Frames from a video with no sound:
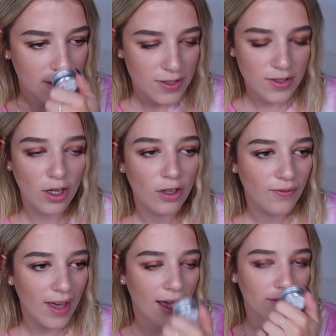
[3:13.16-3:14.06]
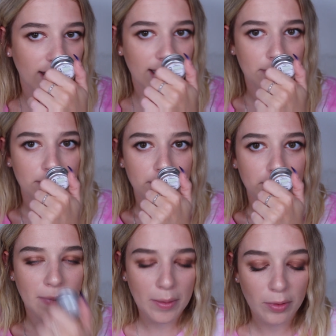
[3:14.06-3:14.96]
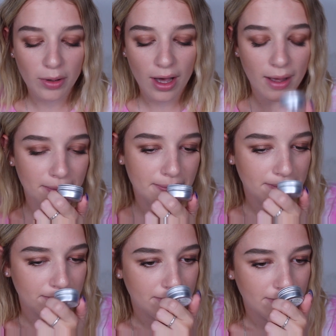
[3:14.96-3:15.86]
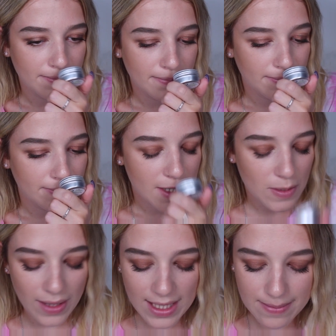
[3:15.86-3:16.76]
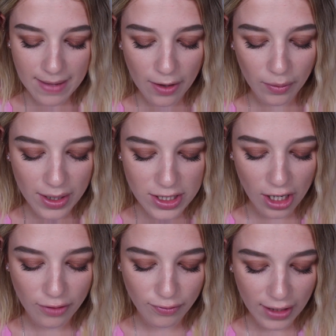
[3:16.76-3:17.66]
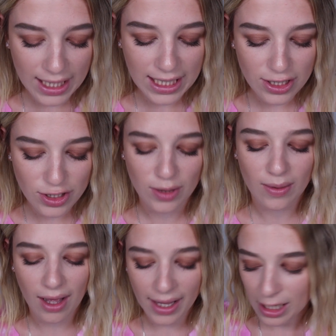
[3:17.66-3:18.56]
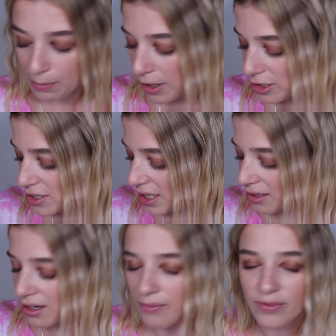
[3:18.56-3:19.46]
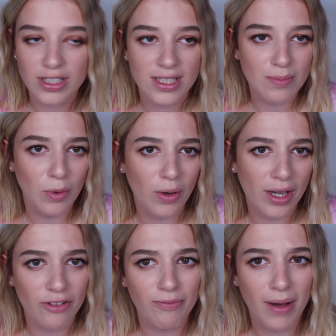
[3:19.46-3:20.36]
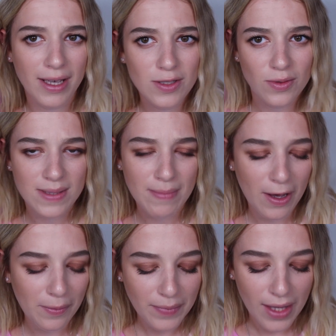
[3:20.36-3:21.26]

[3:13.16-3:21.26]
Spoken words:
Snow Fairy bubblegum sweet smell, which I really do like, but I just think the Comforter's more kind of my sort of smell.